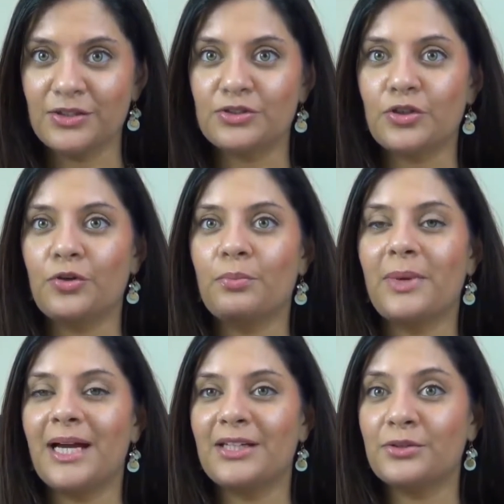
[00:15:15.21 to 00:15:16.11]
So
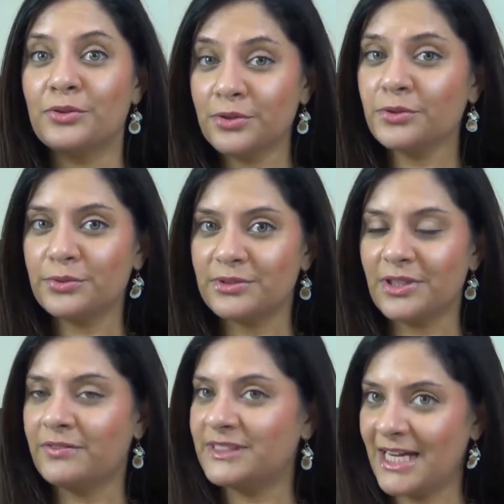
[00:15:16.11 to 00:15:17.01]
my
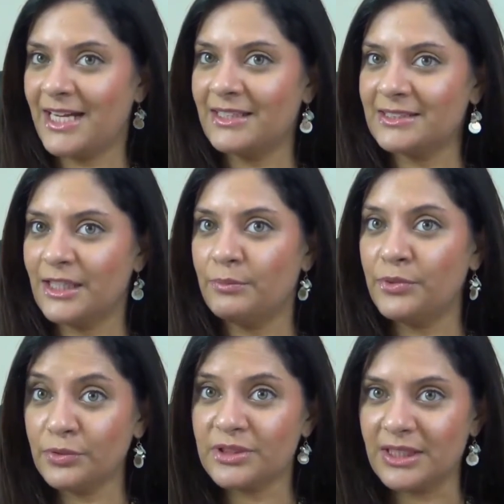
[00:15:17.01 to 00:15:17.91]
gurus of dance
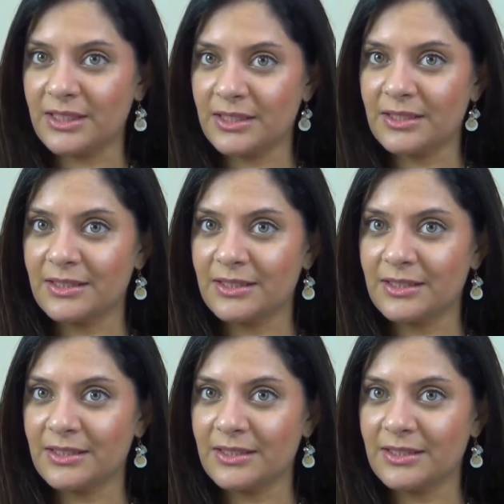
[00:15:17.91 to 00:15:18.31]
and music